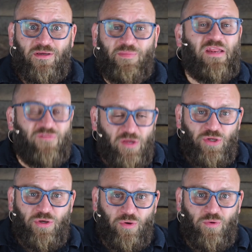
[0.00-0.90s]
But if you
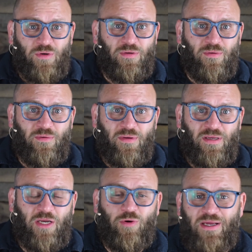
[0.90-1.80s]
do,
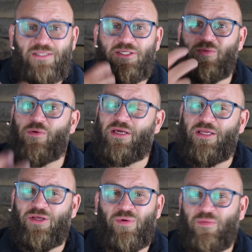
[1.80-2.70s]
and Christ is
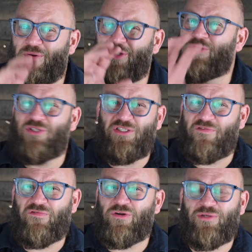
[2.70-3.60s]
working you, it produces
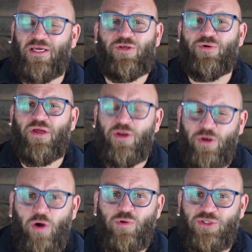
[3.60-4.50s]
fruit, and you can
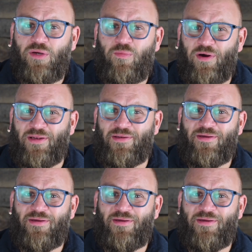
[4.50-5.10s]
know someone,